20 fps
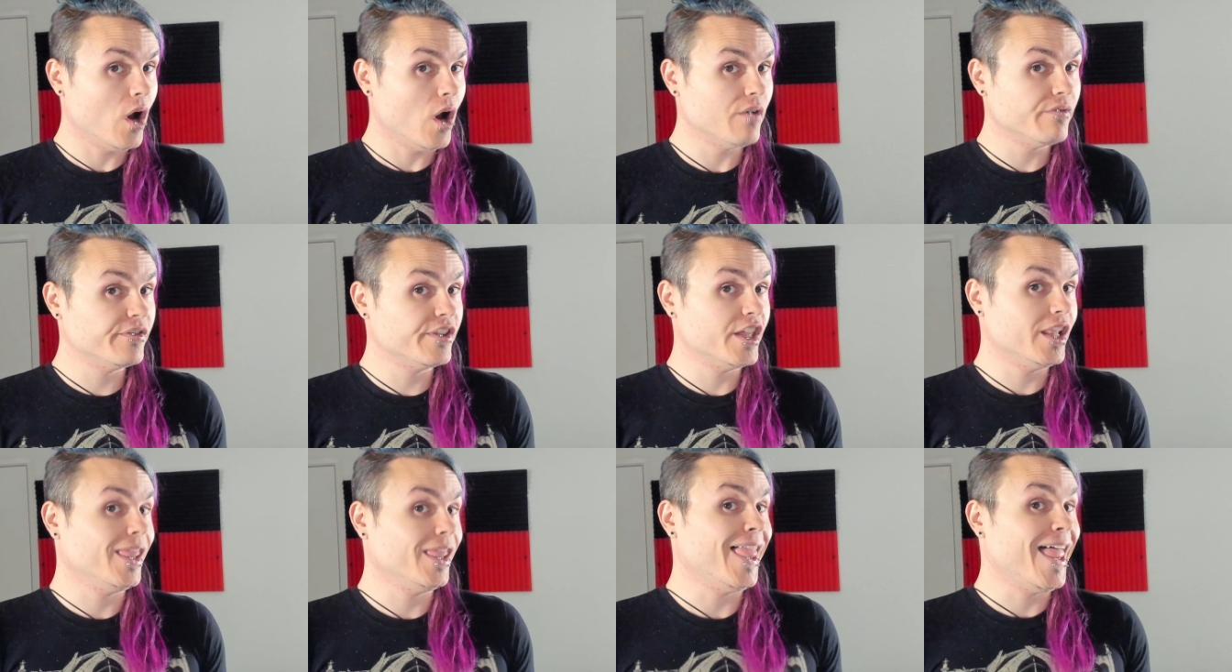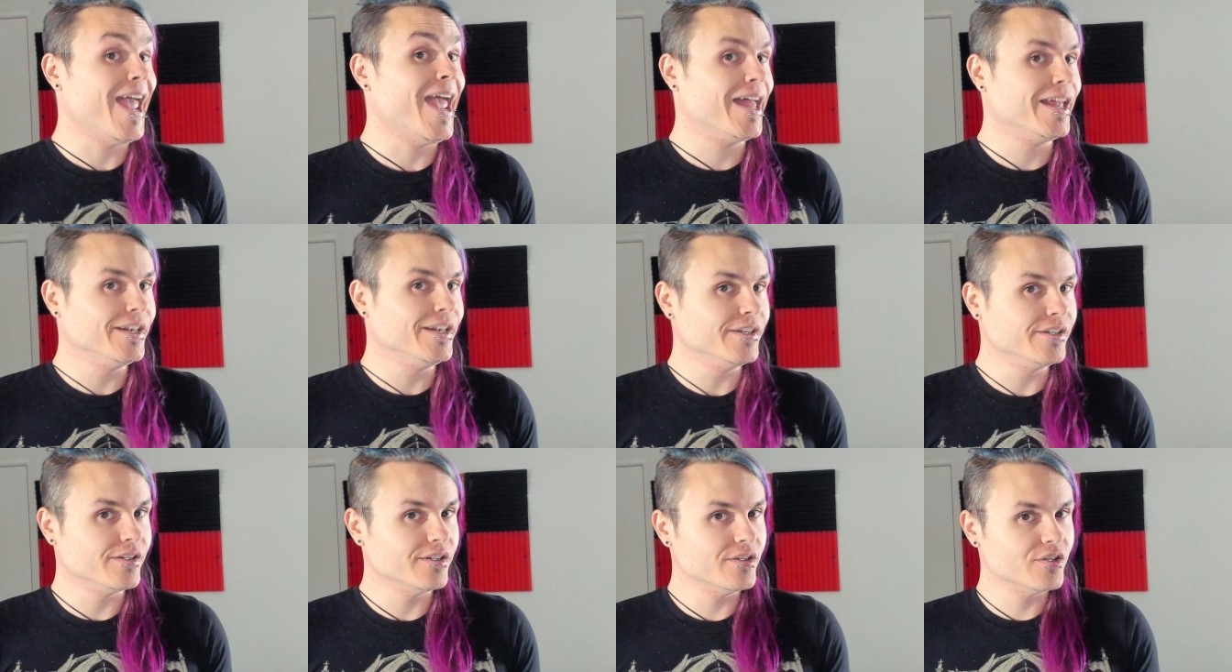of the
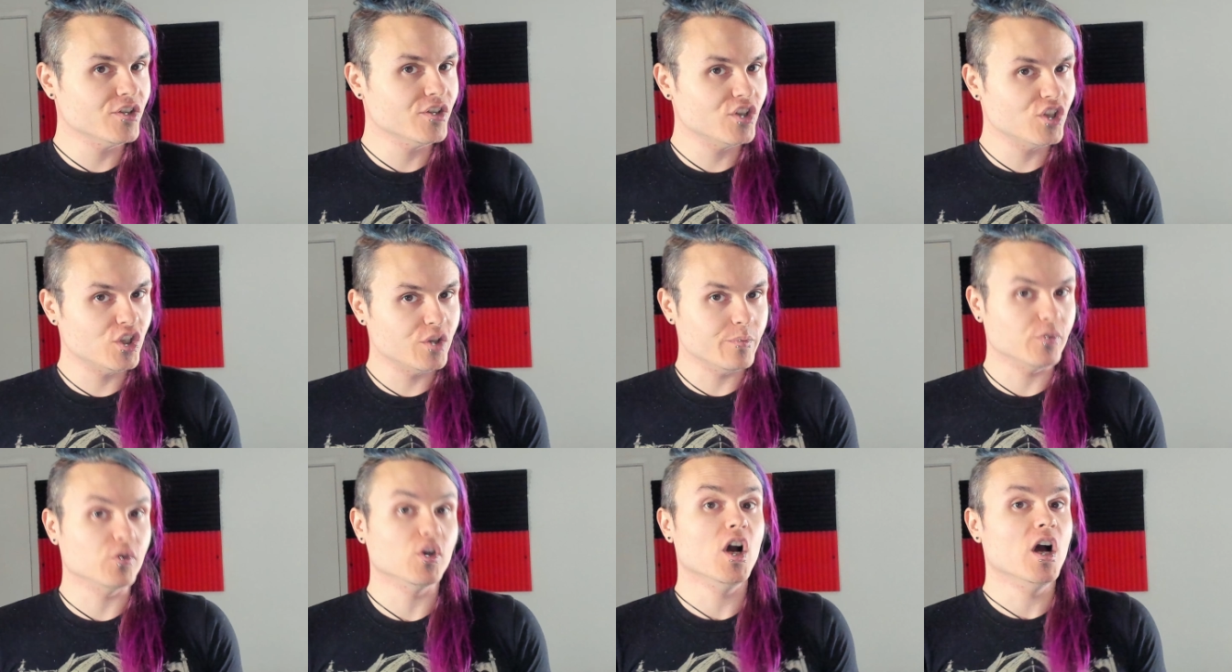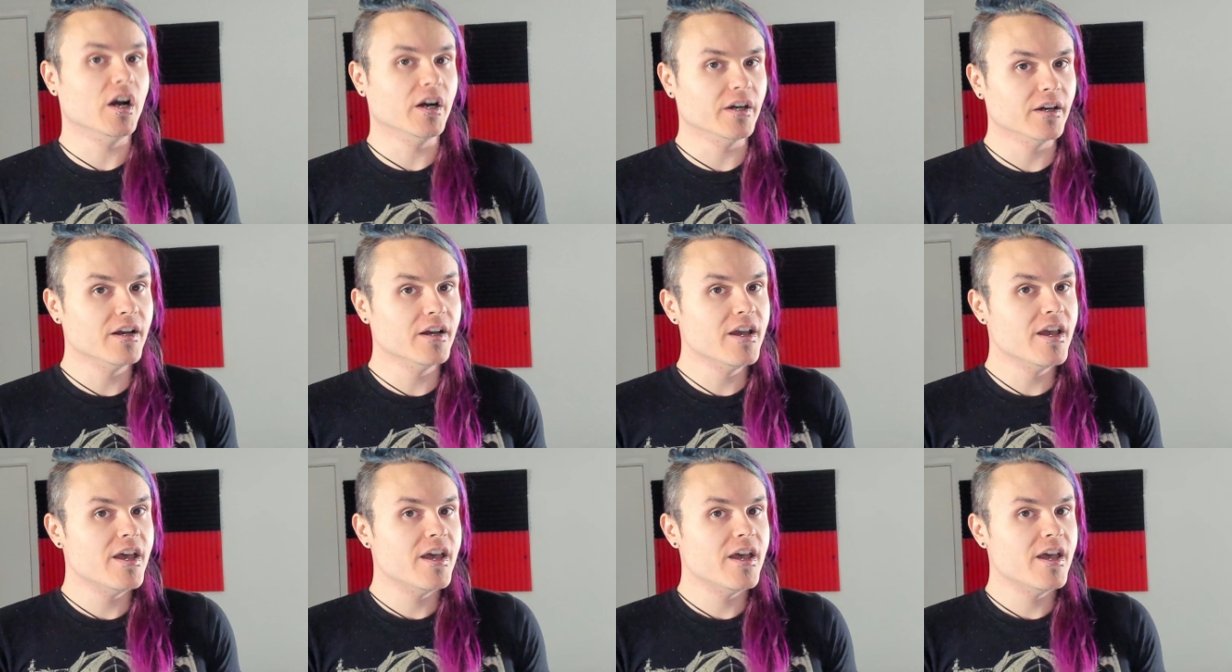land sprung.